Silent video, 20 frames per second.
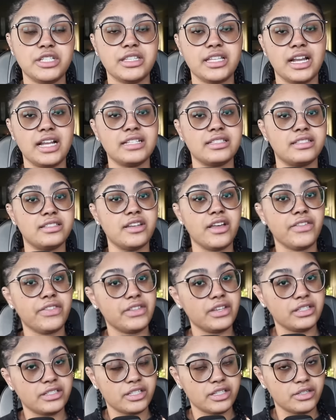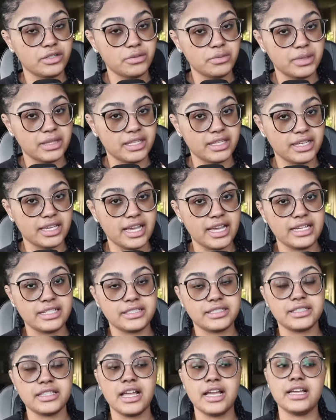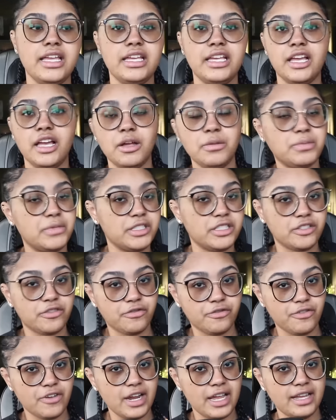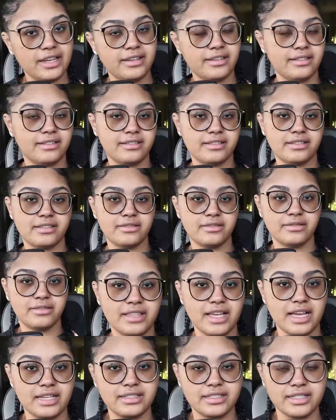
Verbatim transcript: that has nothing to do with the case, like he helped his friend that